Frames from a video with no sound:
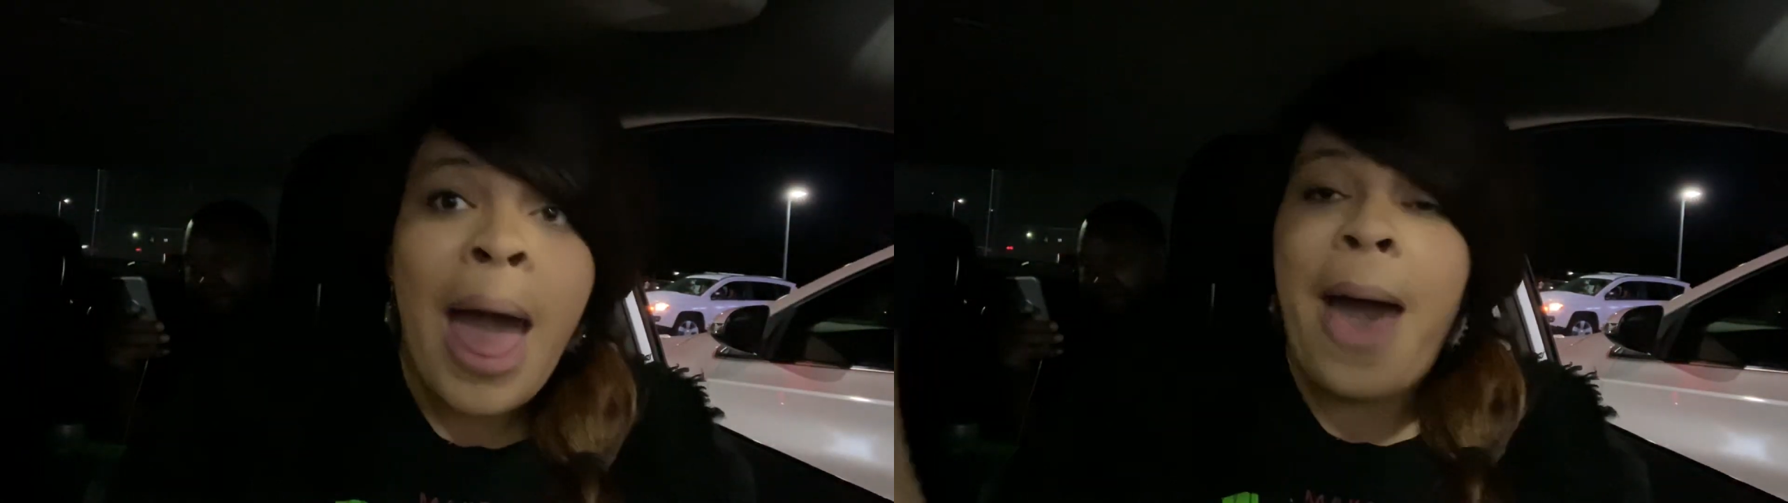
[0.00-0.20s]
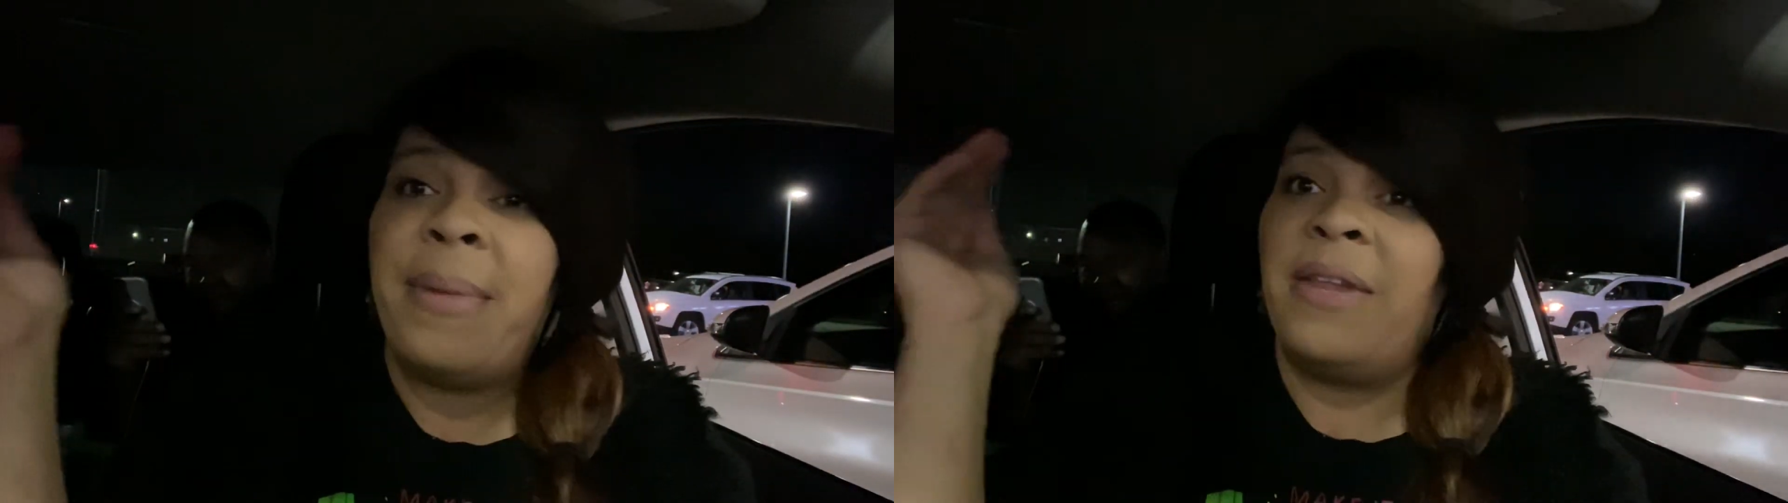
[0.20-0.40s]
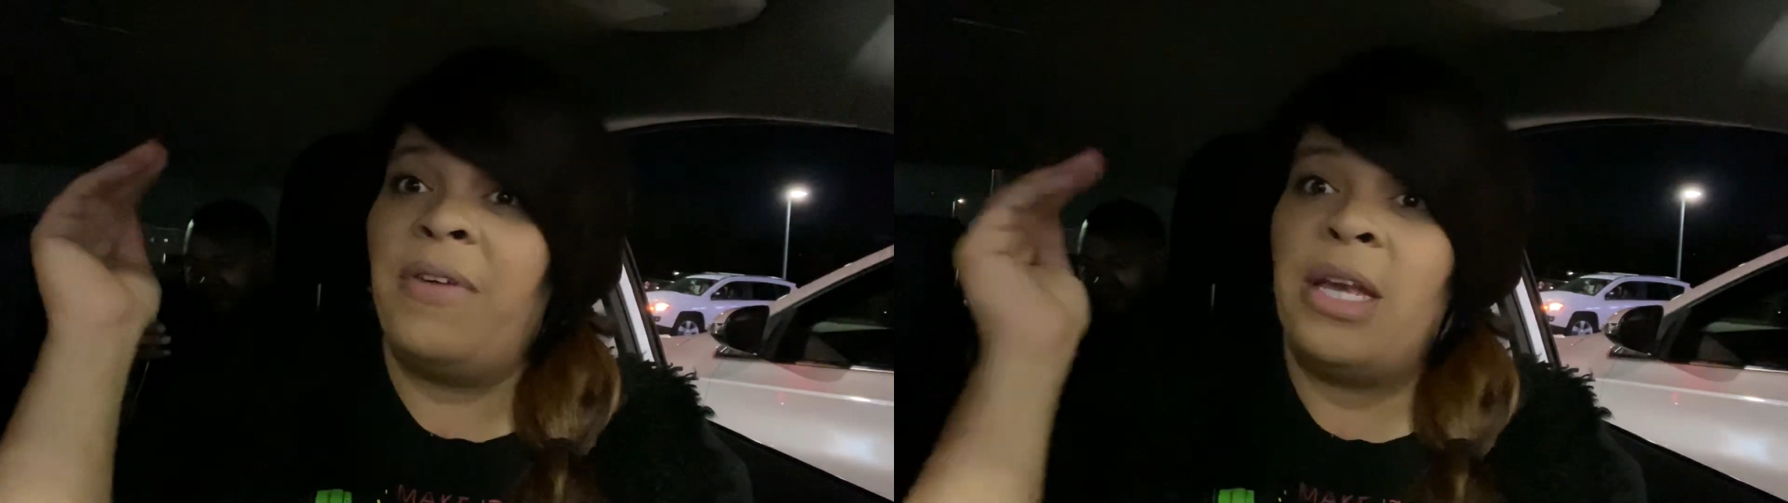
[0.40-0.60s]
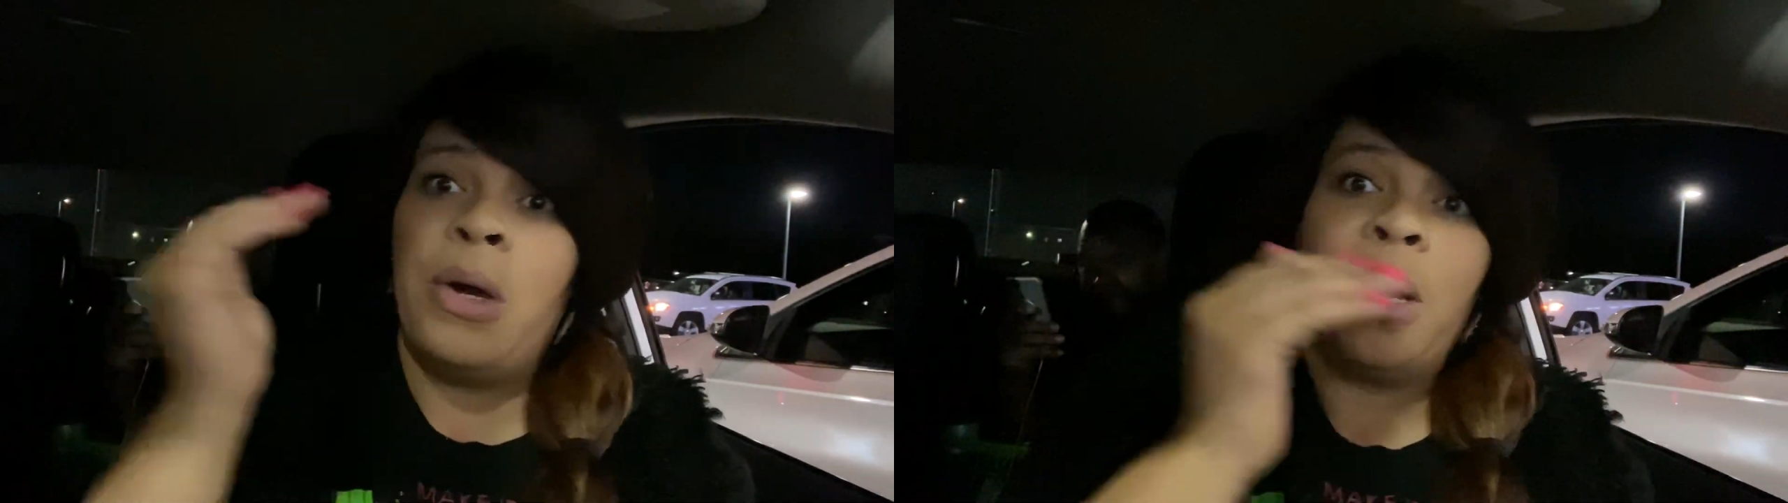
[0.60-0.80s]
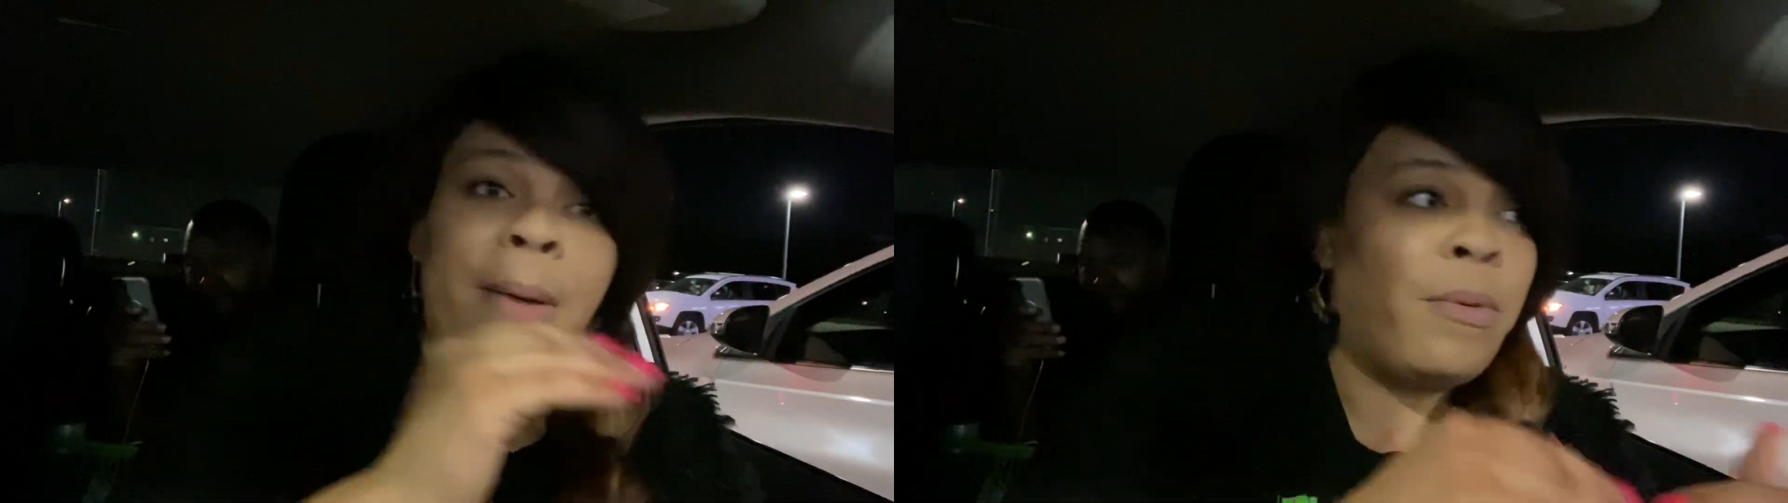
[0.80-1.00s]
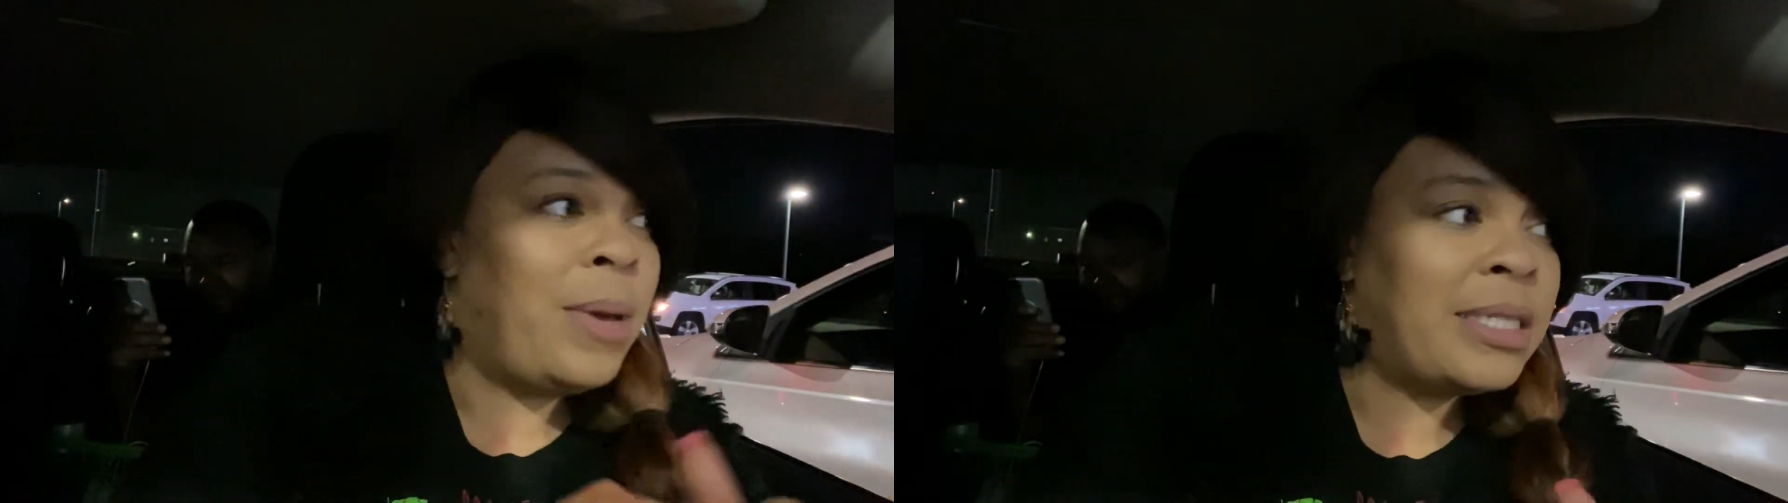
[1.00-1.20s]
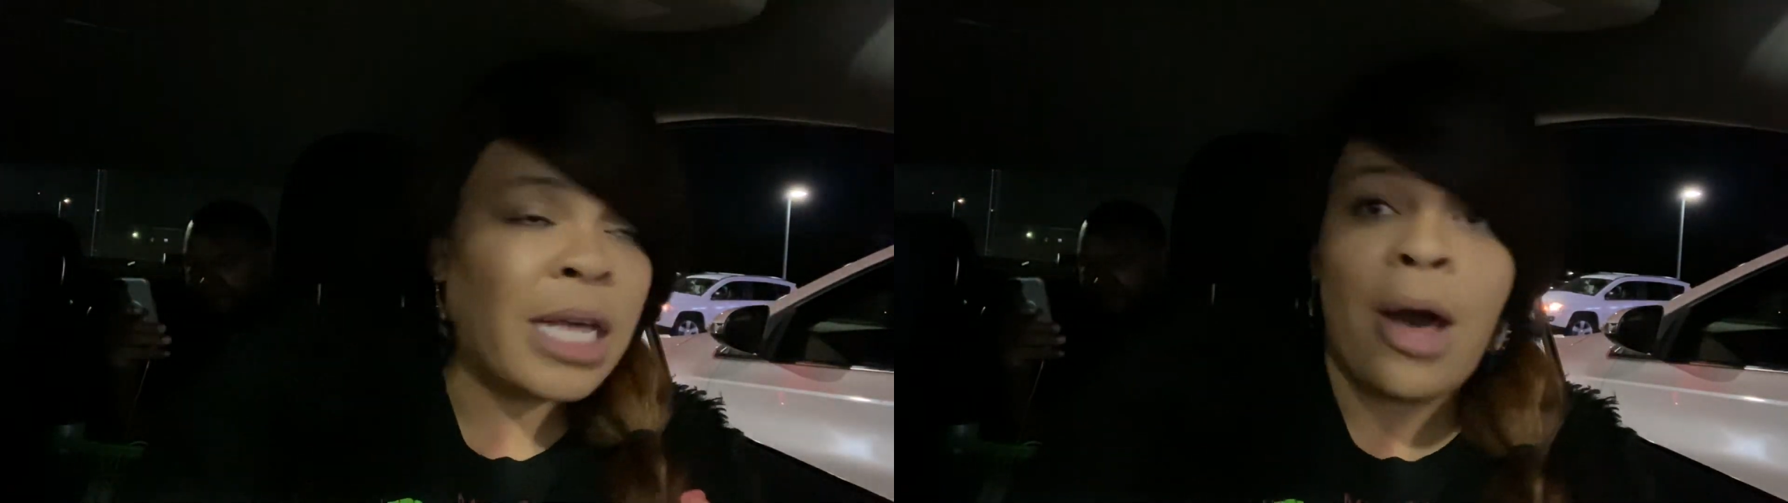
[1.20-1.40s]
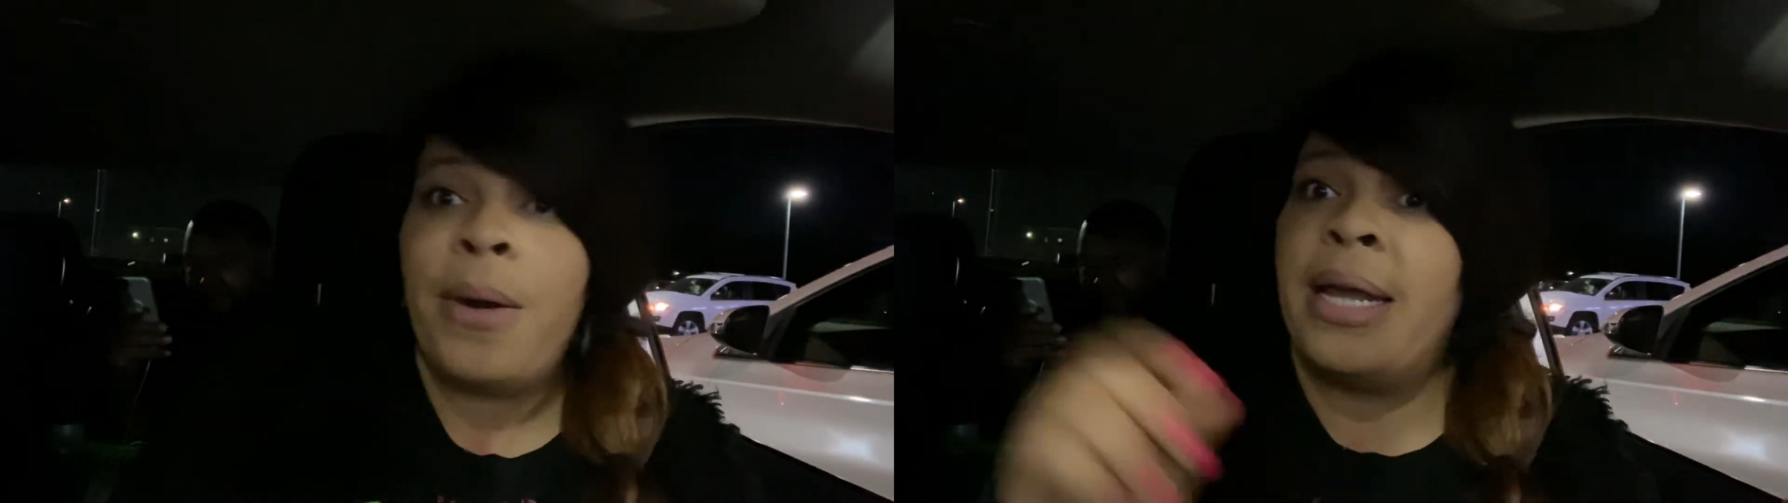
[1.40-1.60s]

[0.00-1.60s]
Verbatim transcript: i made a video a couple weeks ago